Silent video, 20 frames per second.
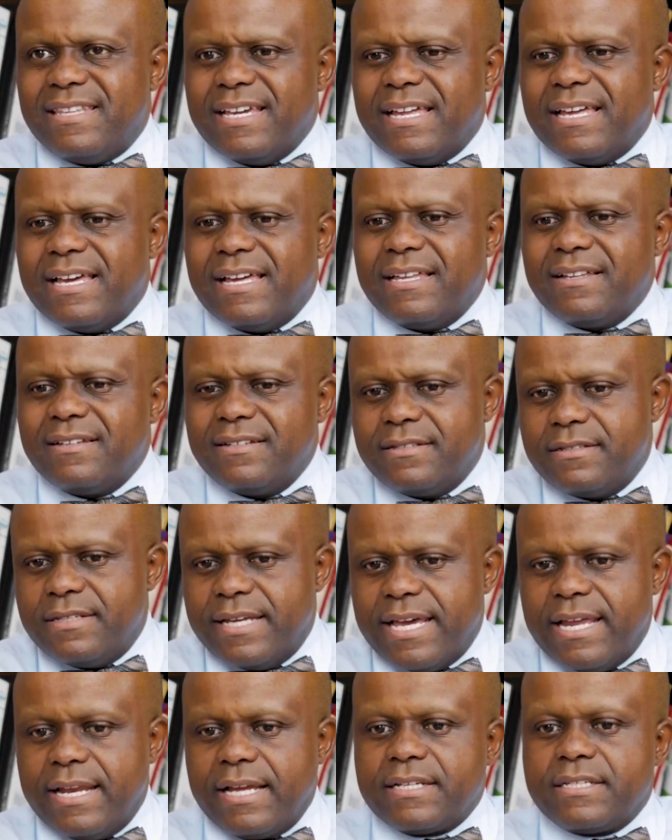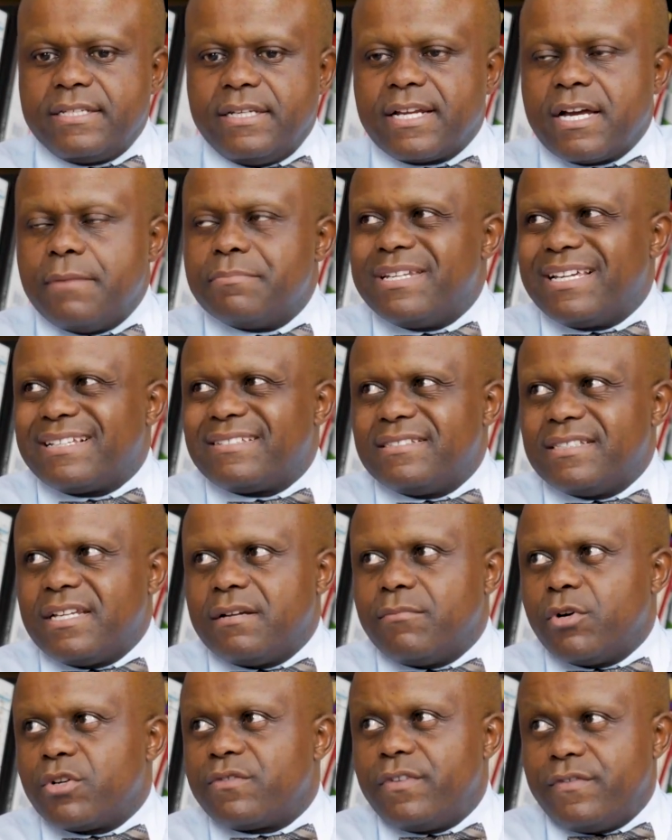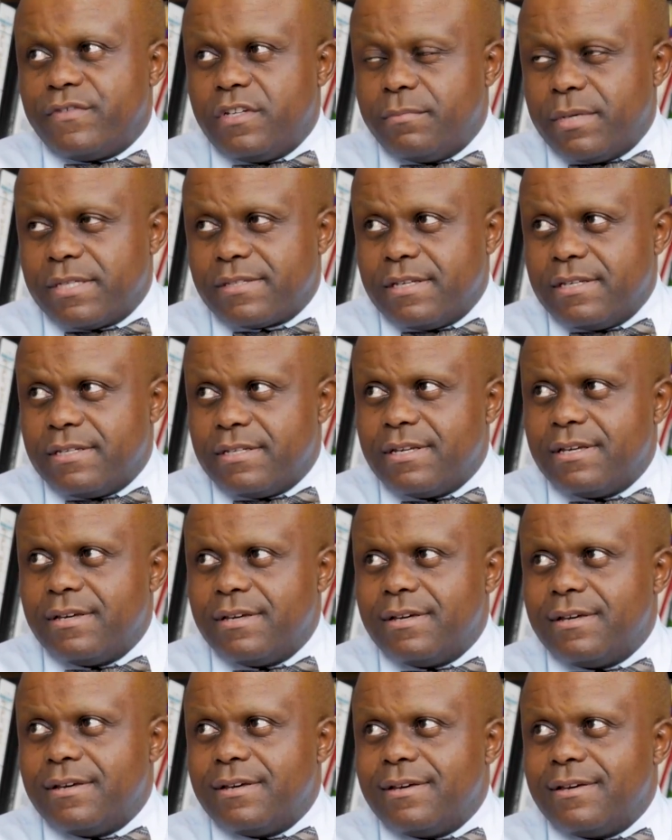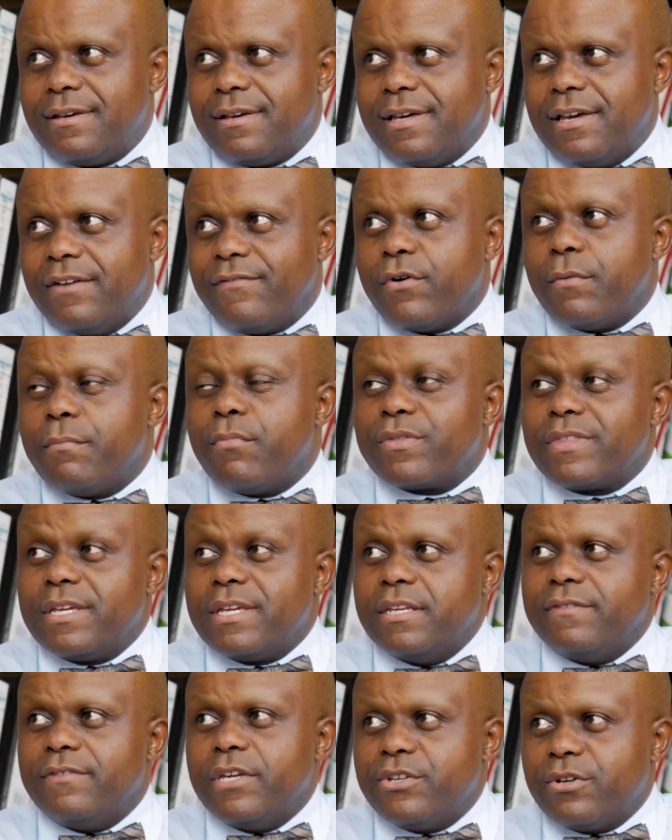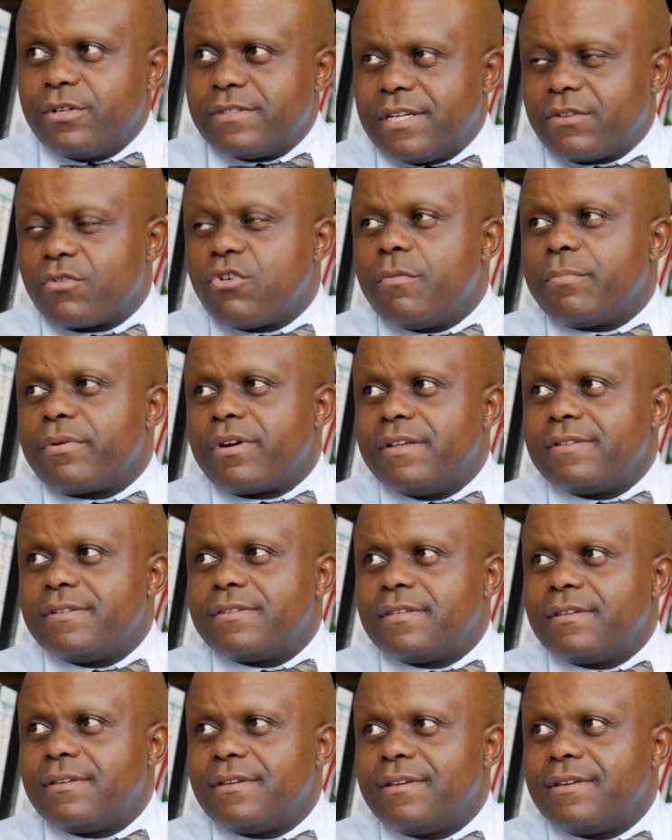the direct income taxes at about 15% for both individuals and corporates.